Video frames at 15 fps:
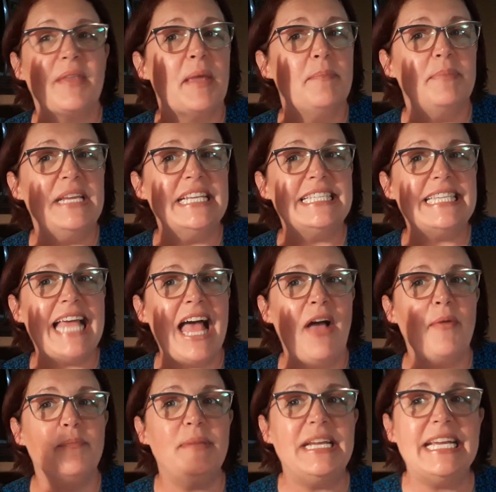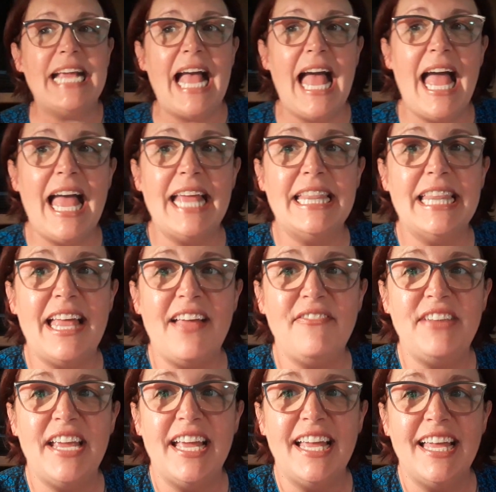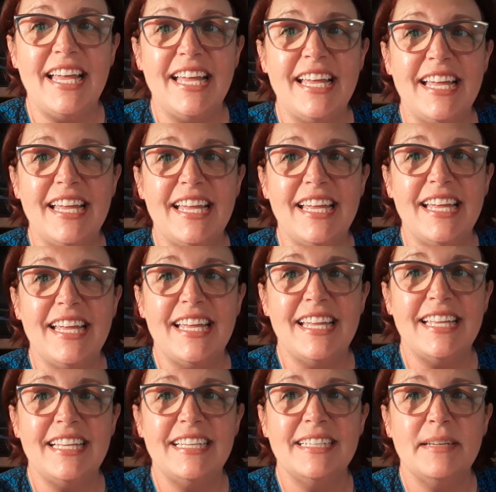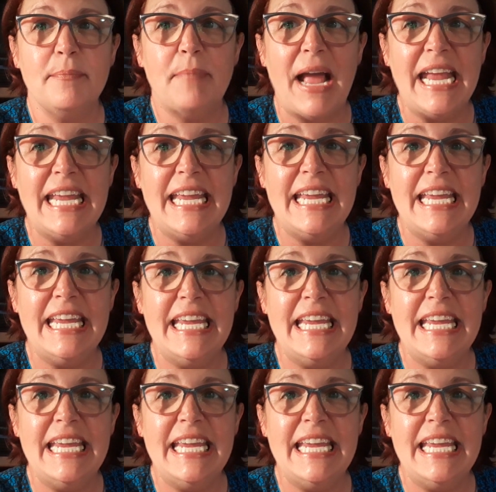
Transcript: peace out, be kind, love ya. Bye.